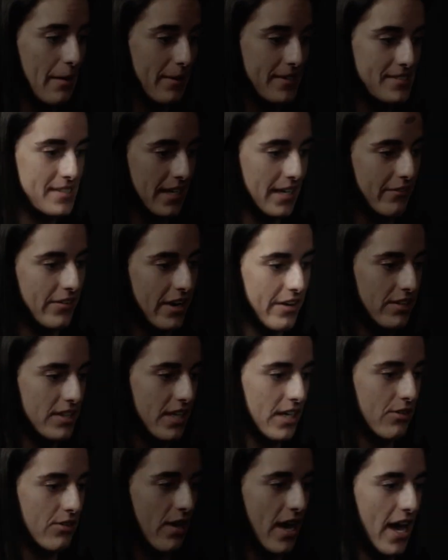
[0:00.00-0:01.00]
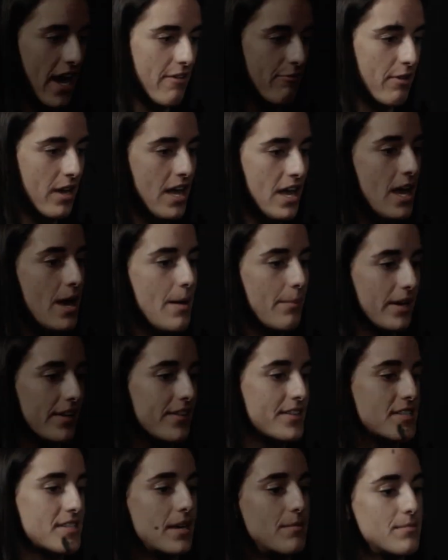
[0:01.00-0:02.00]
She isn't a cog in a machine,
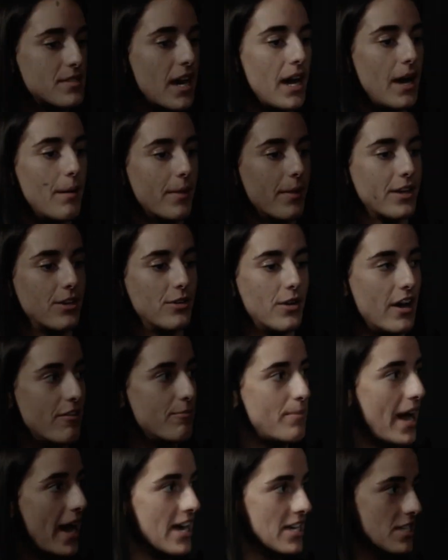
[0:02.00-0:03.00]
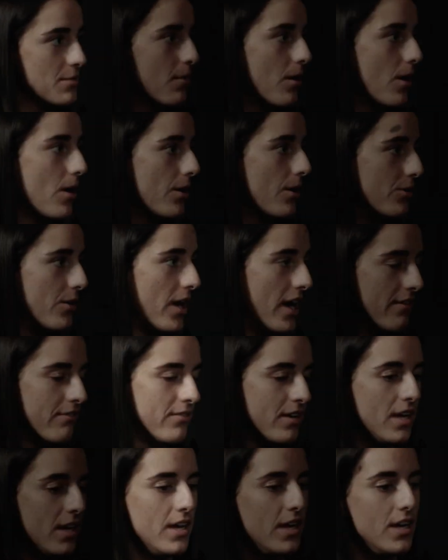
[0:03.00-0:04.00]
she is the engine. And if you're